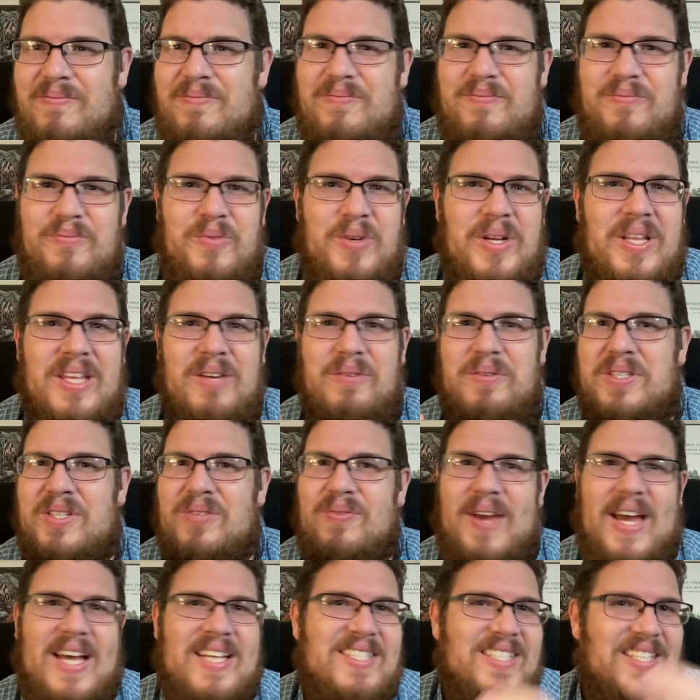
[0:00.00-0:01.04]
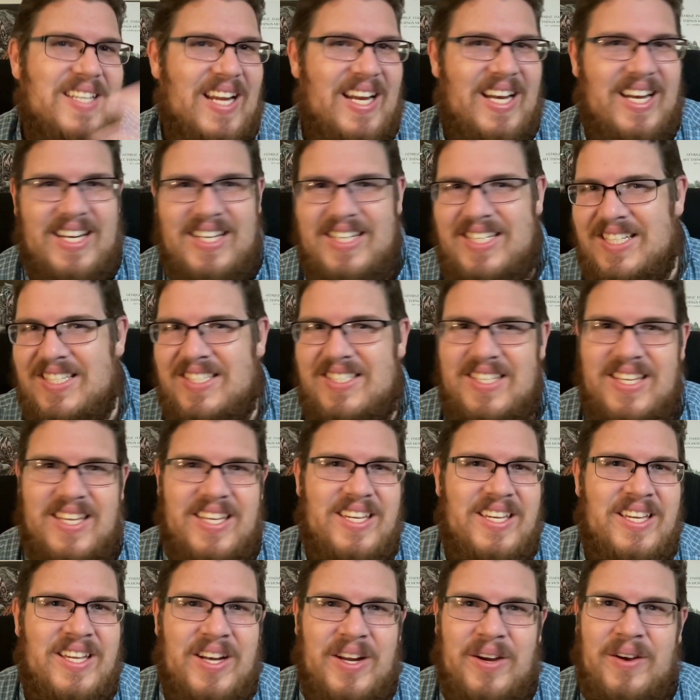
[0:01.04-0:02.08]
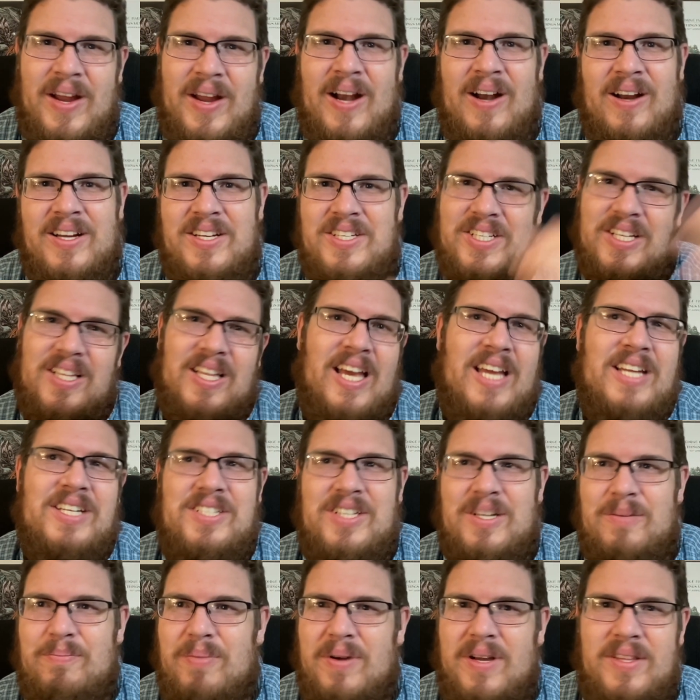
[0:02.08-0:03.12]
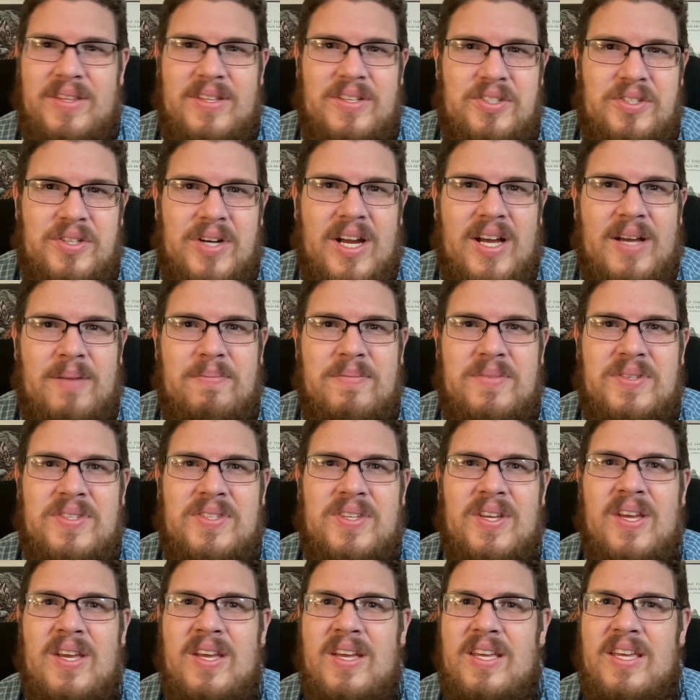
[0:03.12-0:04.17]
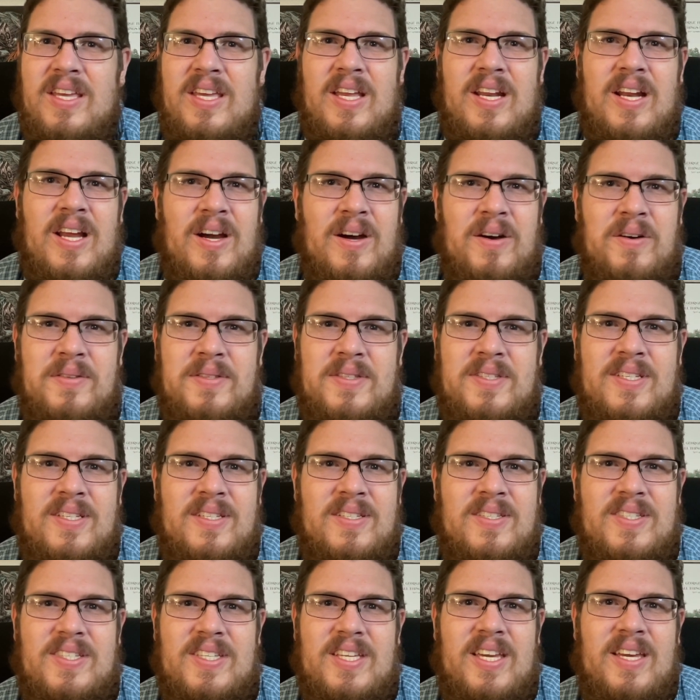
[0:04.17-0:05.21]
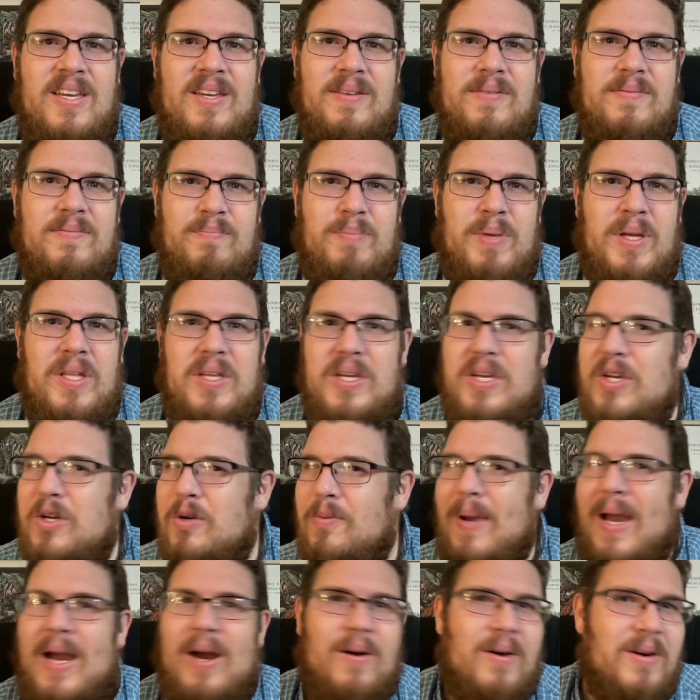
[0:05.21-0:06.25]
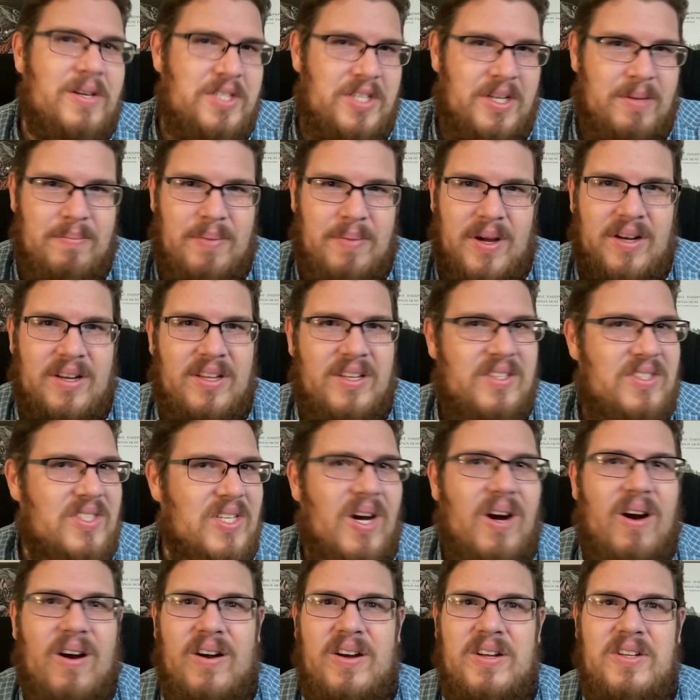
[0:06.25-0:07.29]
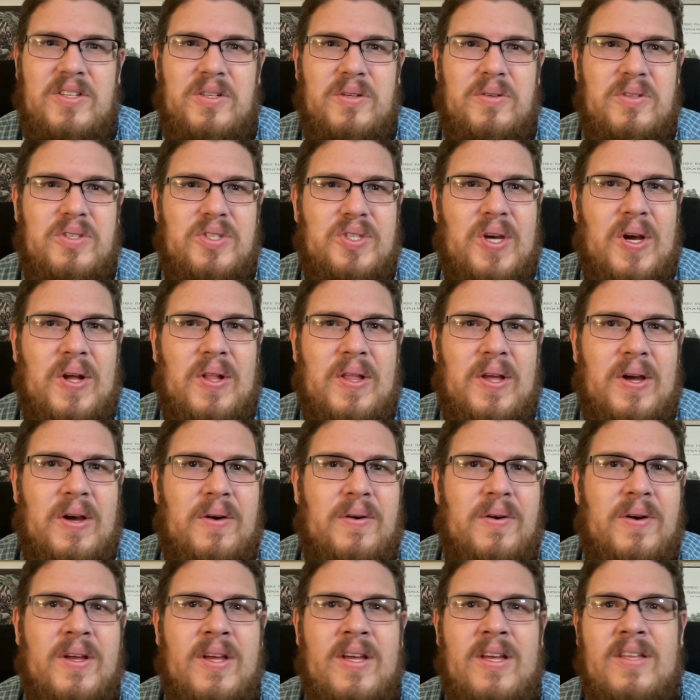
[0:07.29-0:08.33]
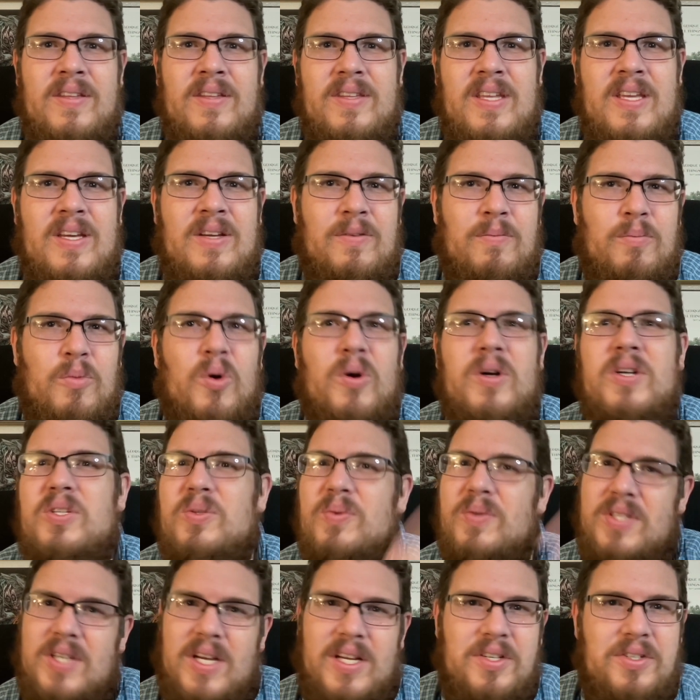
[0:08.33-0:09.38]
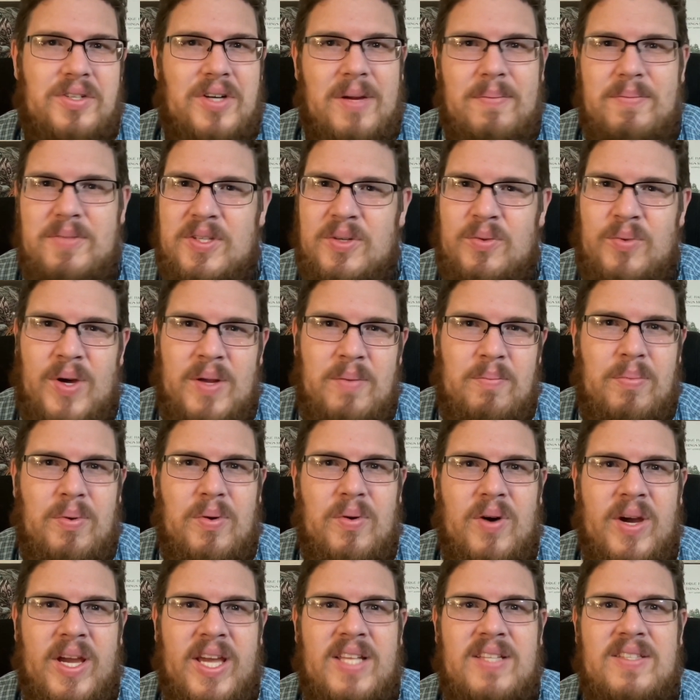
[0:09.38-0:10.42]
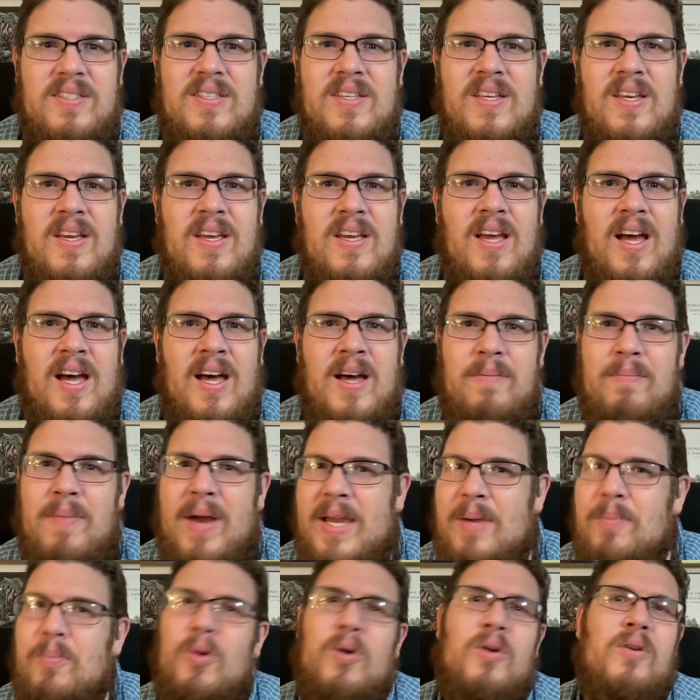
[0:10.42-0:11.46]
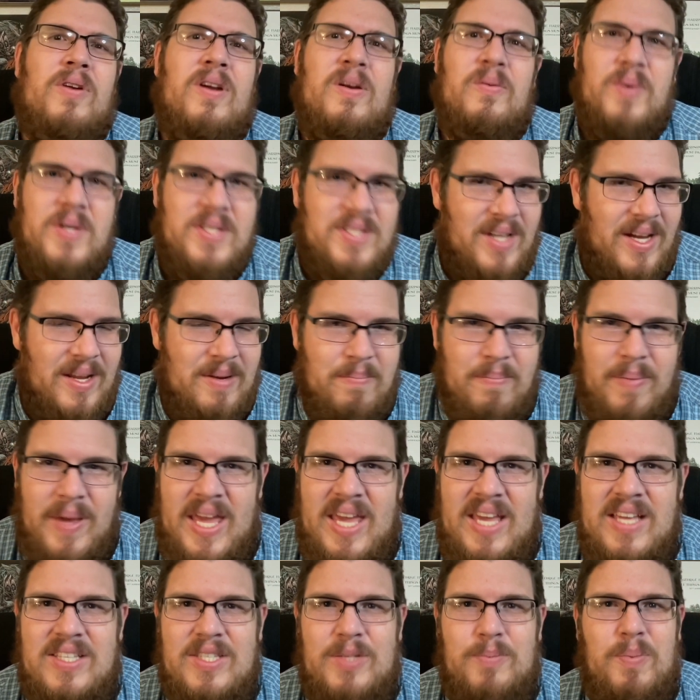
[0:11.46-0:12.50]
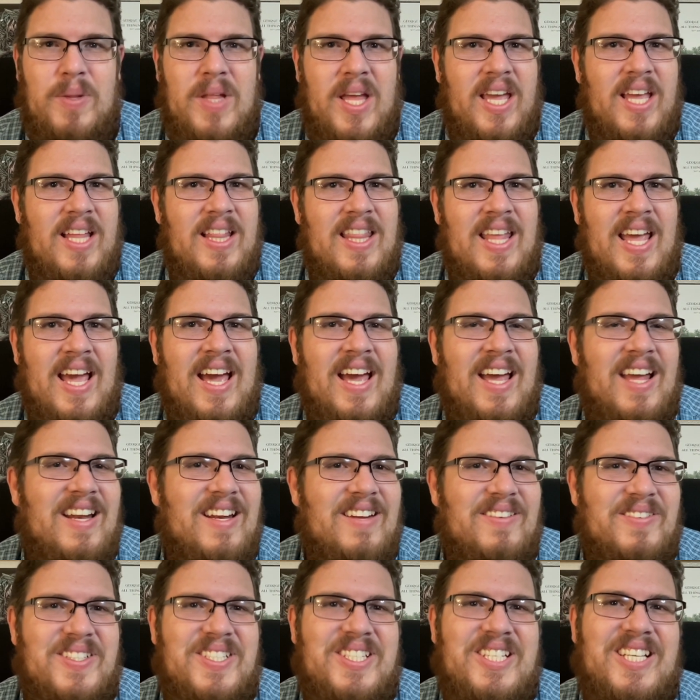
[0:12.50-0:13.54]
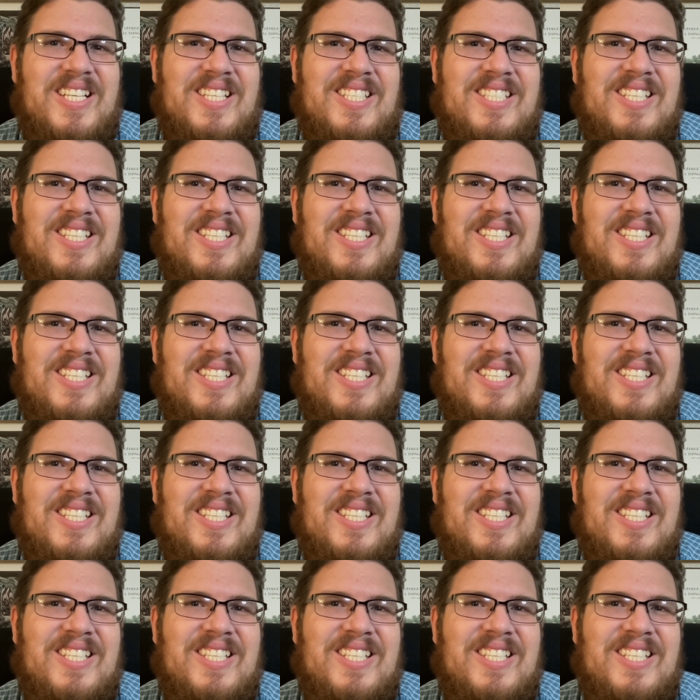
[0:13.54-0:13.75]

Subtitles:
really was fascinating to see, Eric Gillette jump on the drums, to see Bill Hubauer jump on guitar and do a solo. Neal Morse was on drums at one point. Mike Portnoy was on bass playing that. It was